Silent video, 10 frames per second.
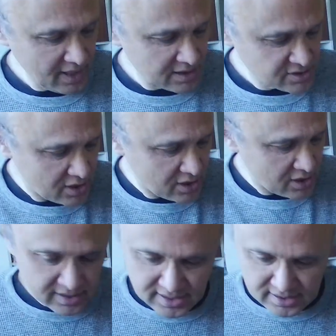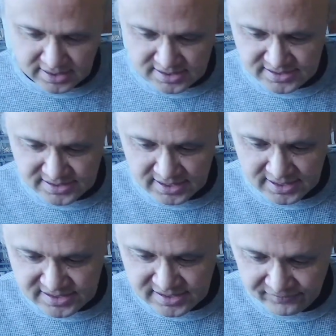So this
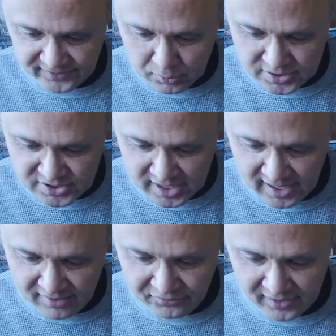is something which I have